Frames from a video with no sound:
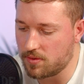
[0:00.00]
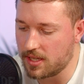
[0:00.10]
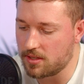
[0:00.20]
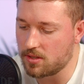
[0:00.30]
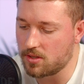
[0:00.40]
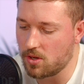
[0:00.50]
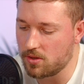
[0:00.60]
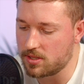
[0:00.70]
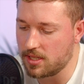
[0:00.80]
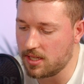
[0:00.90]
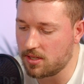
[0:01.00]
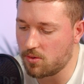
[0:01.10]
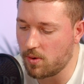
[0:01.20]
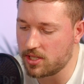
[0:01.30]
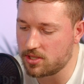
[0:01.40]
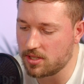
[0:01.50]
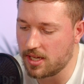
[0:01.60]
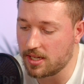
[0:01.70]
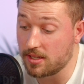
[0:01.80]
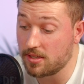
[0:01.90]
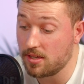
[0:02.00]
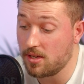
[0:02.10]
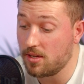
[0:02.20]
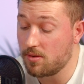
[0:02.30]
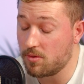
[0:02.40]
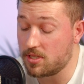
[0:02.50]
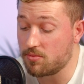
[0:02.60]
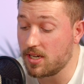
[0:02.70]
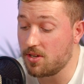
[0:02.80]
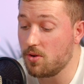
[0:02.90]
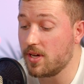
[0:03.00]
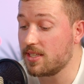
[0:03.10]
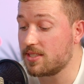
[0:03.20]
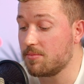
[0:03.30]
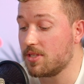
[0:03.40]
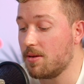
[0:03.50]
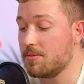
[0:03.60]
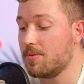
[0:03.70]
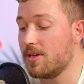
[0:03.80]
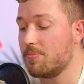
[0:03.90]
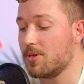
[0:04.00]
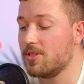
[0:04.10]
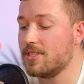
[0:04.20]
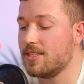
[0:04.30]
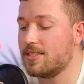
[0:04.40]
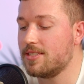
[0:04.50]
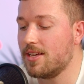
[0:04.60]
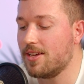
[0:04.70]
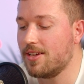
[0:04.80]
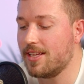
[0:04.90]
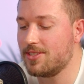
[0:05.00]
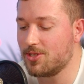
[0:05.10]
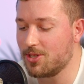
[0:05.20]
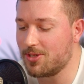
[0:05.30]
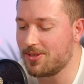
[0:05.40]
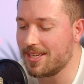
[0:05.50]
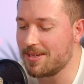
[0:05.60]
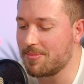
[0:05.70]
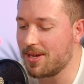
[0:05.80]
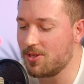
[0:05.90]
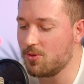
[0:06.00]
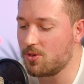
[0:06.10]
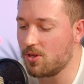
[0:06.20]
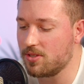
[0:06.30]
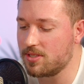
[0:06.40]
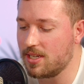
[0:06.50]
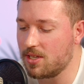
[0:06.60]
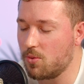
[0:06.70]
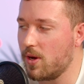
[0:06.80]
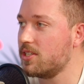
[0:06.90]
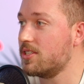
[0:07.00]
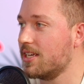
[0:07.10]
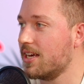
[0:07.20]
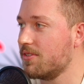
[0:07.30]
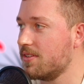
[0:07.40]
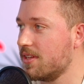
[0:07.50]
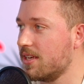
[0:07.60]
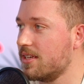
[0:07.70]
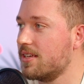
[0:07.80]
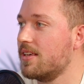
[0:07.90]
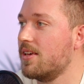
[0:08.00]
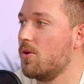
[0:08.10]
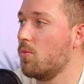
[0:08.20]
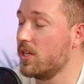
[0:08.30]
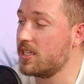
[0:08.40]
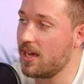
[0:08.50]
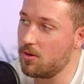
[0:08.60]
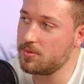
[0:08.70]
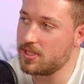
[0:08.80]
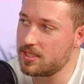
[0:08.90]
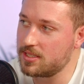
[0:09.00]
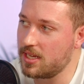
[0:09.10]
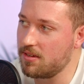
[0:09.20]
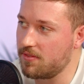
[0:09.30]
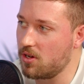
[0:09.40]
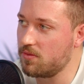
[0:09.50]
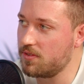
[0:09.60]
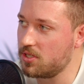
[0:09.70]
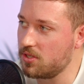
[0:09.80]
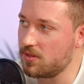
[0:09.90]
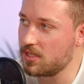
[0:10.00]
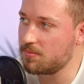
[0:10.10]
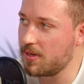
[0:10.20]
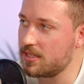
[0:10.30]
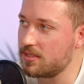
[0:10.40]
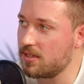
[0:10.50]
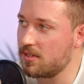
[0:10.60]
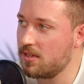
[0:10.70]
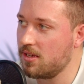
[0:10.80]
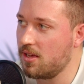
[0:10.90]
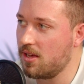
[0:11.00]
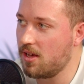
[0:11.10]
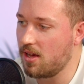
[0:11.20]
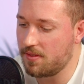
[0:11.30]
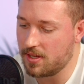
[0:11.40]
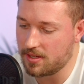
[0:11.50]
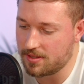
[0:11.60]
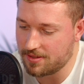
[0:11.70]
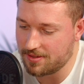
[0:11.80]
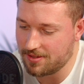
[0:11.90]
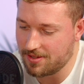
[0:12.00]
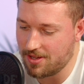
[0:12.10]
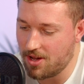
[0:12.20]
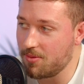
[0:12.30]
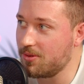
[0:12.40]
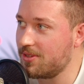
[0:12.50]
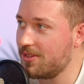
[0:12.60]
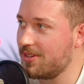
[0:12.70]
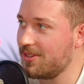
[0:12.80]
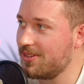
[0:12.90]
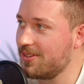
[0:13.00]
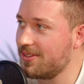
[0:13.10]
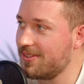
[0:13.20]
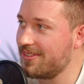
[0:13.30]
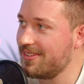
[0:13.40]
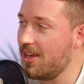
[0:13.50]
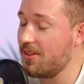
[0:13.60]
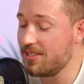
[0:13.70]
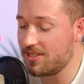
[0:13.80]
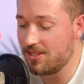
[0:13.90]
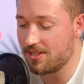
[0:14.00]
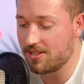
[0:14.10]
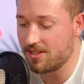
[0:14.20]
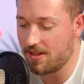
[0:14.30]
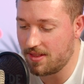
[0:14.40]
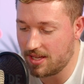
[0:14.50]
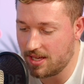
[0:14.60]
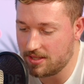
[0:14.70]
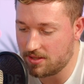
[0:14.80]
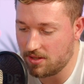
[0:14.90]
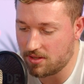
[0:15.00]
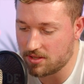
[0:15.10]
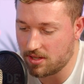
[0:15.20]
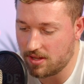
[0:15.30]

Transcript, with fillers: thinking and constantly questioning which is really annoying sometimes, but because it's uh, it's a good thing. But you're constantly questioning everything, which helps us then evolve and do things better. Mm. I think I would. Thanks. No, that's good. Mm. I hmm. think it is good because I